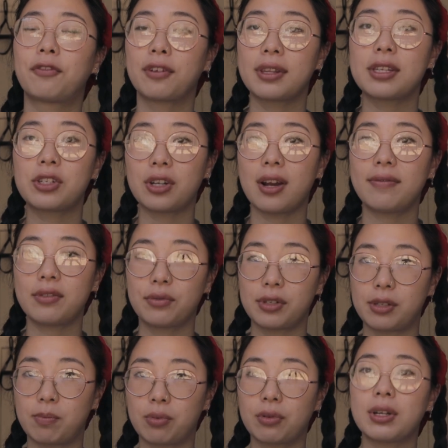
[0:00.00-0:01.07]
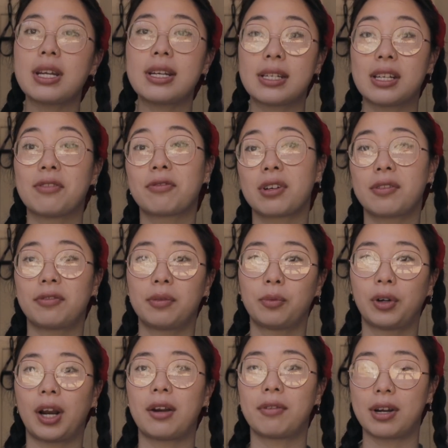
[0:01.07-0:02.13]
for this draft was pretty different from
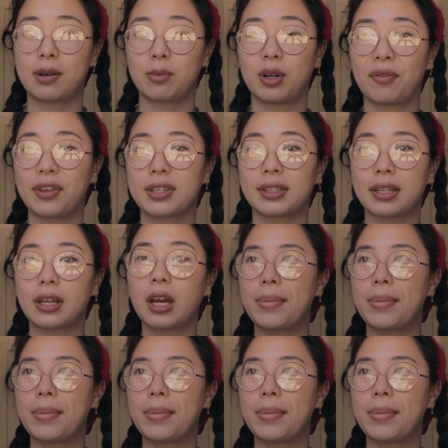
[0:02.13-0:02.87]
what I'd written previously.